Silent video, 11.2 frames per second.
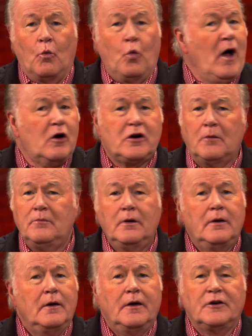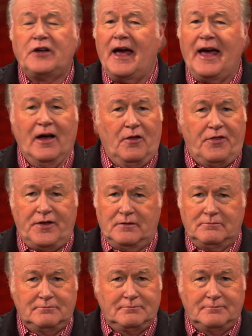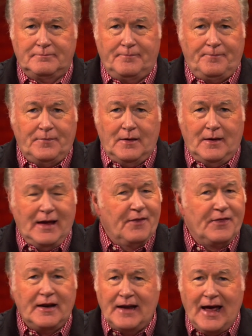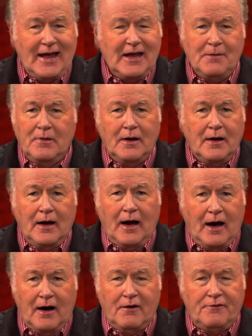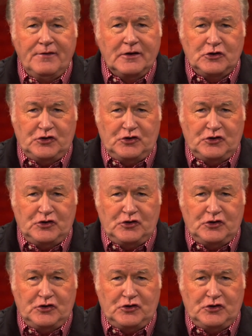Welcome to health in the name of